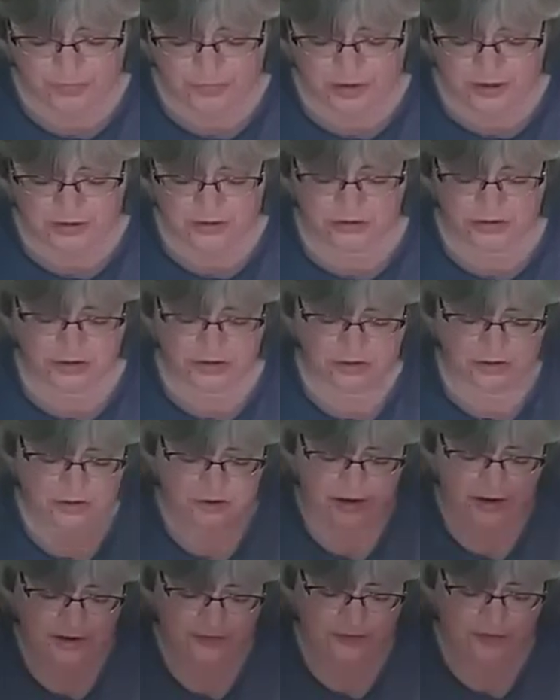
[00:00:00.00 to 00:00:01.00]
until
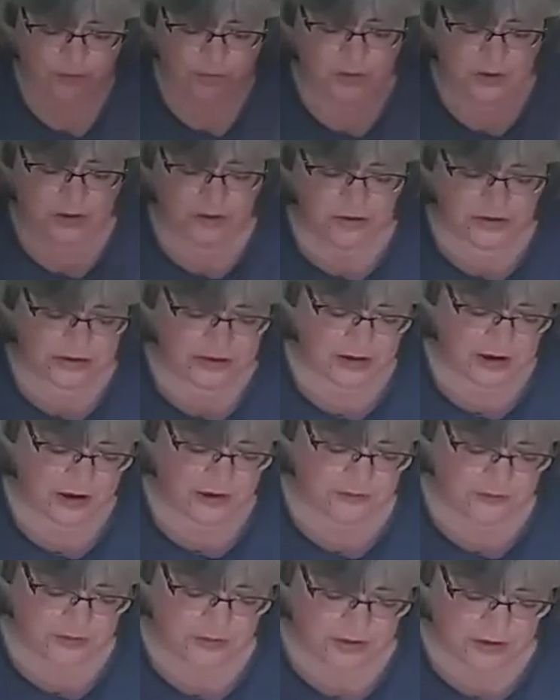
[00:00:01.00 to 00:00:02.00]
everywhere is
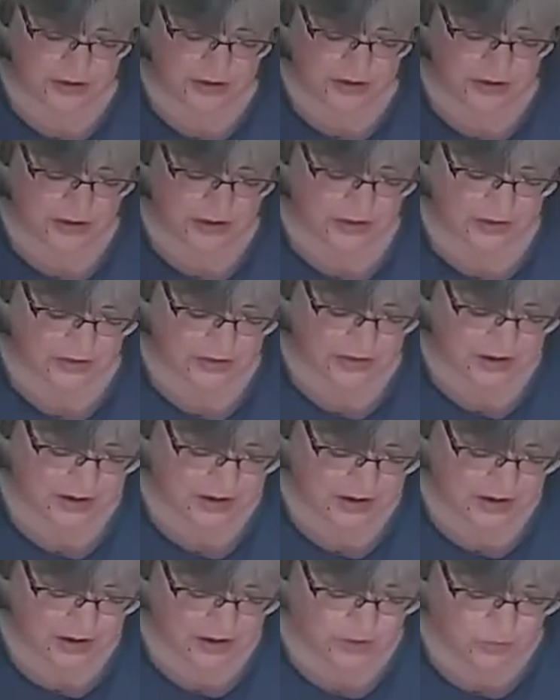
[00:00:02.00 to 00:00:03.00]
covered that
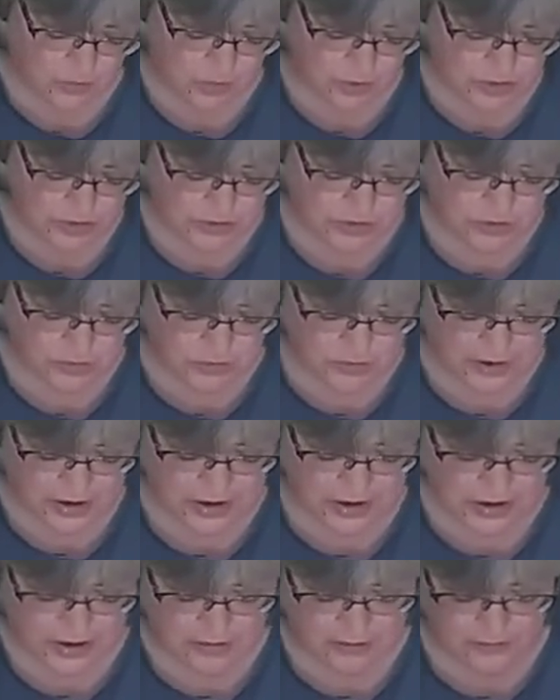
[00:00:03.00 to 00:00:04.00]
I want to
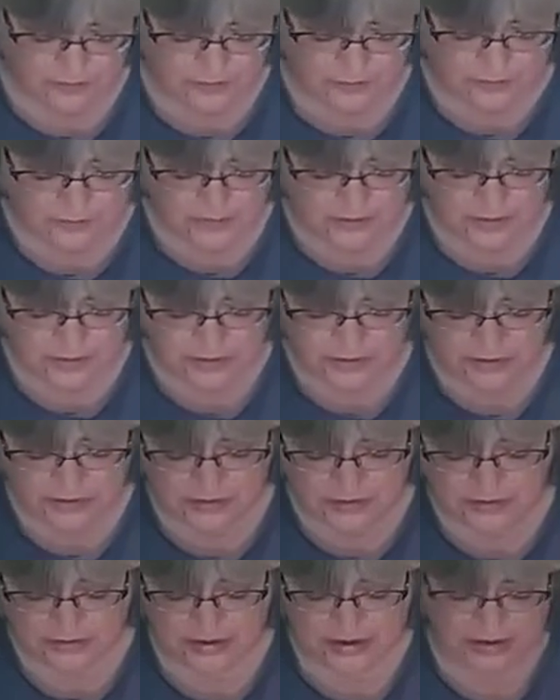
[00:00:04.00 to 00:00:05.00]
have
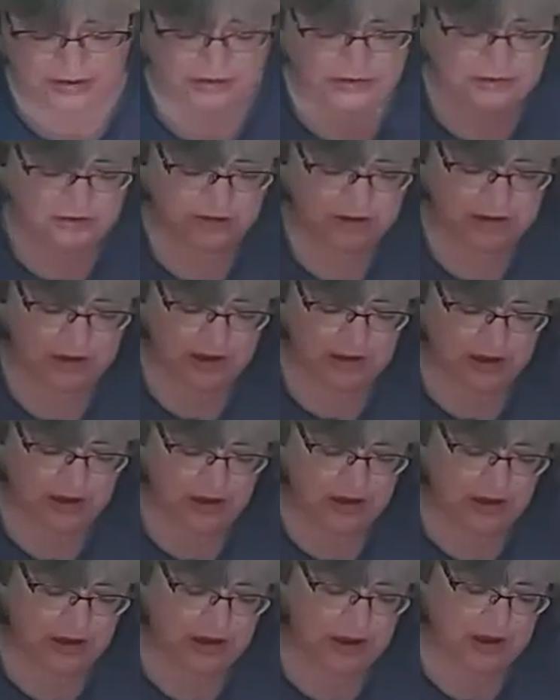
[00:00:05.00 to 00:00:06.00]
designs.
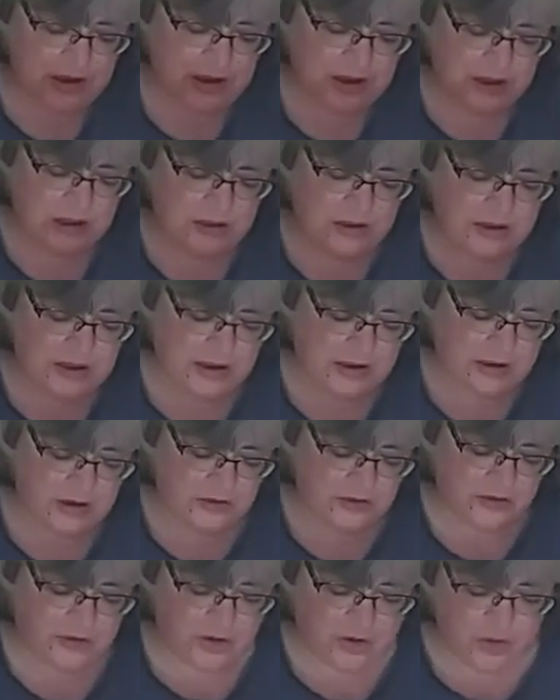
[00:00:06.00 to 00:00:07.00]
And they can
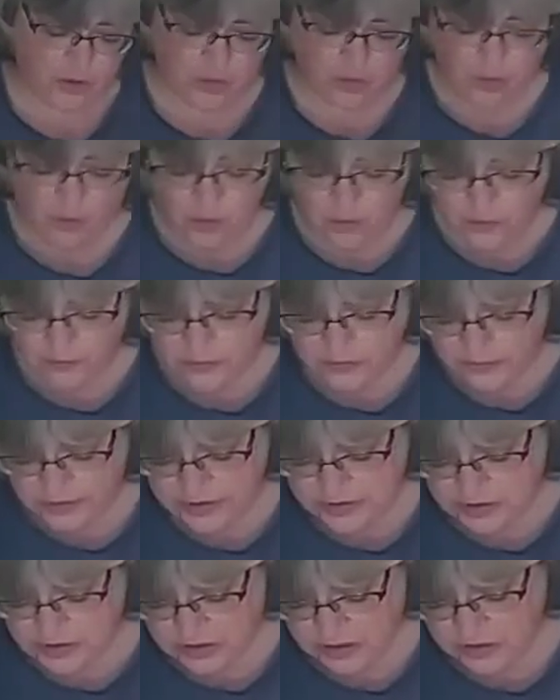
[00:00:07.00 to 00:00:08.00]
go over
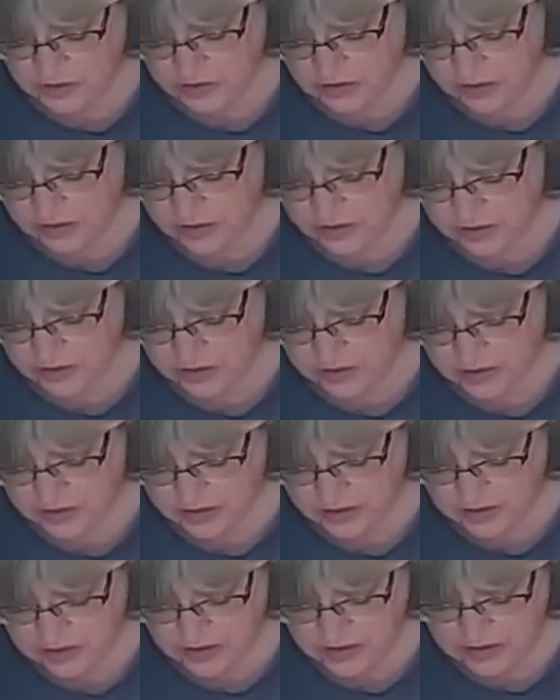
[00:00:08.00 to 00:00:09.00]
each other.
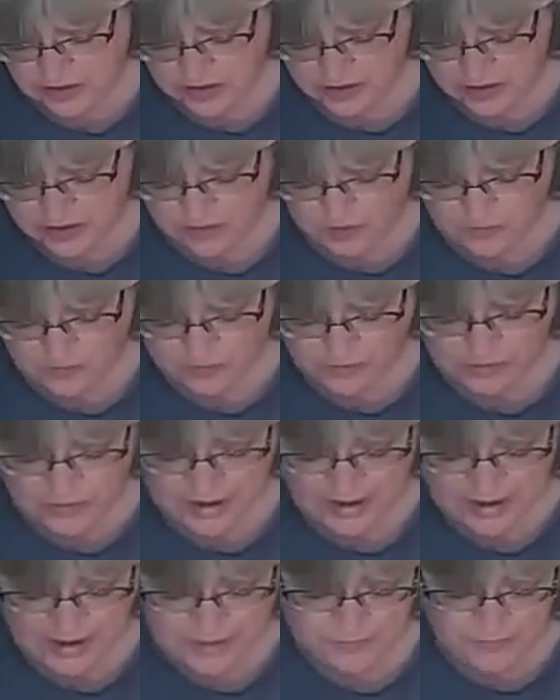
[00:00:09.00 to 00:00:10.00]

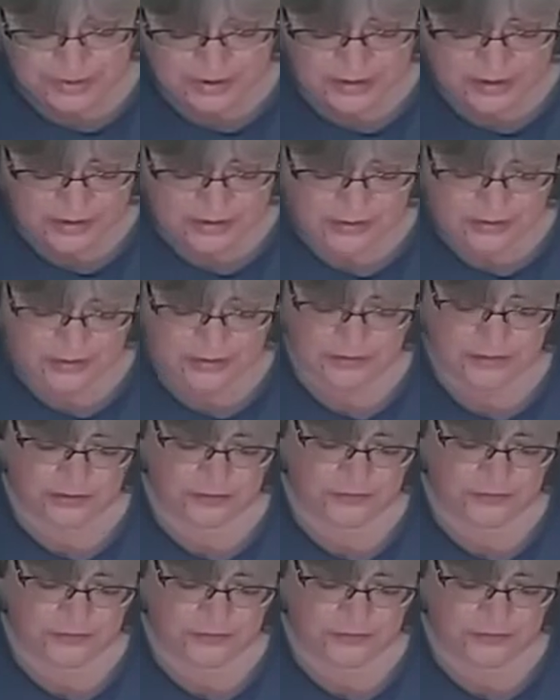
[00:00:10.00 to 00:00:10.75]
Overlapping is